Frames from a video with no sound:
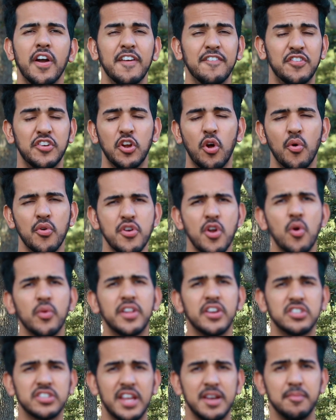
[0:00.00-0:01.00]
If you don't know,
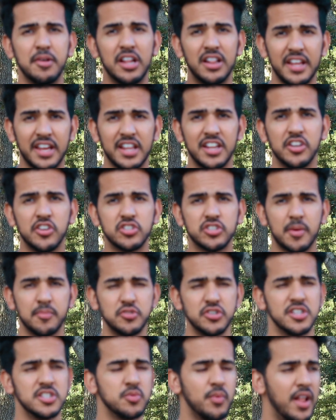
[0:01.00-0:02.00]
there's going to be a link in the
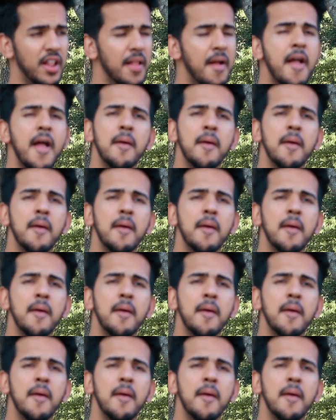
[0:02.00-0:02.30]
description as well.